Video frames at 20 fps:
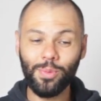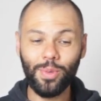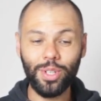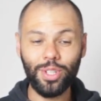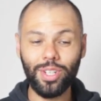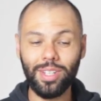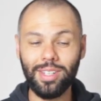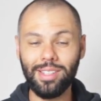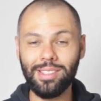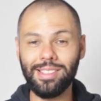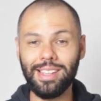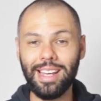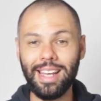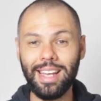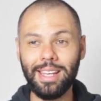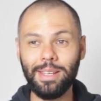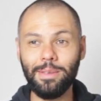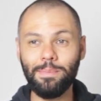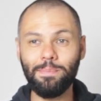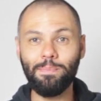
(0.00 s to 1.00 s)
which is
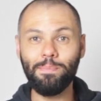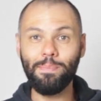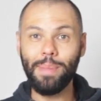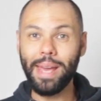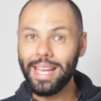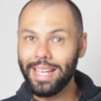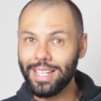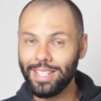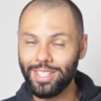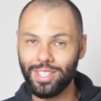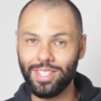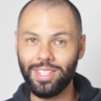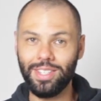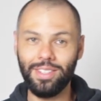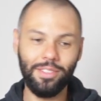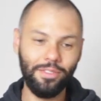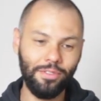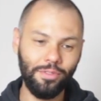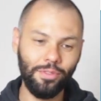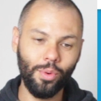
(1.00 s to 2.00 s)
a page
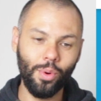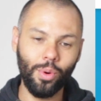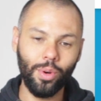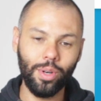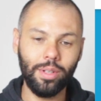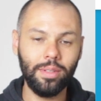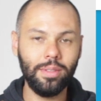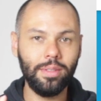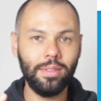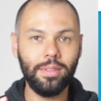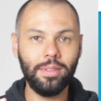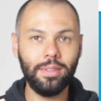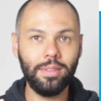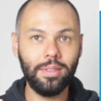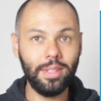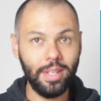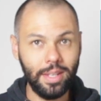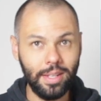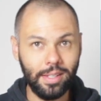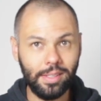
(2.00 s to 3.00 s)
for
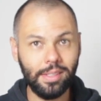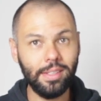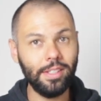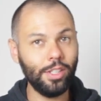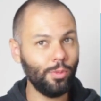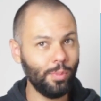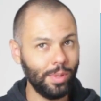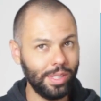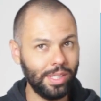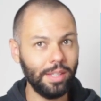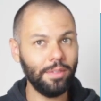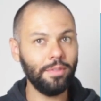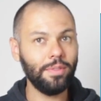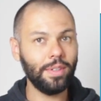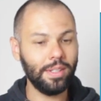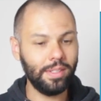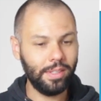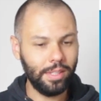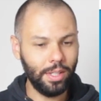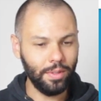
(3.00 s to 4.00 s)
this
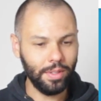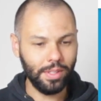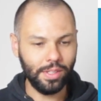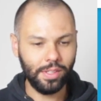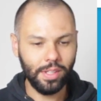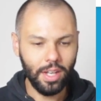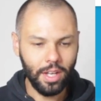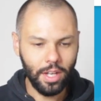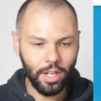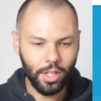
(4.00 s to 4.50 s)
specific series.